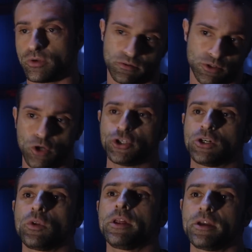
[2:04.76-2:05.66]
so it's
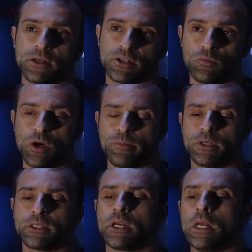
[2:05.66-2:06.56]
logical that there are some
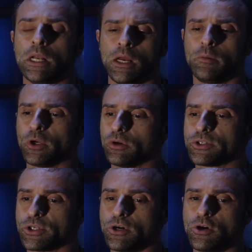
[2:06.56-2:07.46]
weapons. But
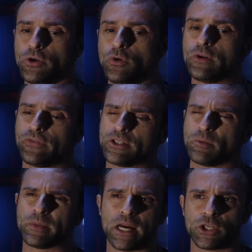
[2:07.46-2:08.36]
also you will find
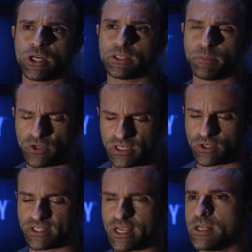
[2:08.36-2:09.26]
some gadgets, because
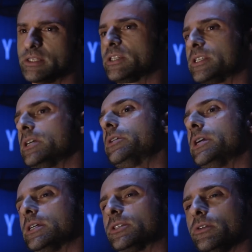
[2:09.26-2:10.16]
it's a scientist
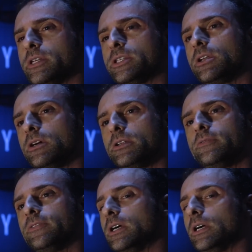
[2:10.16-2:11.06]
area, so there's a lot
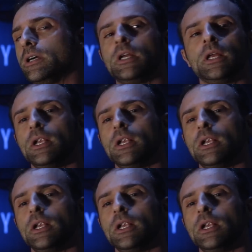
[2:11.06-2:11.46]
of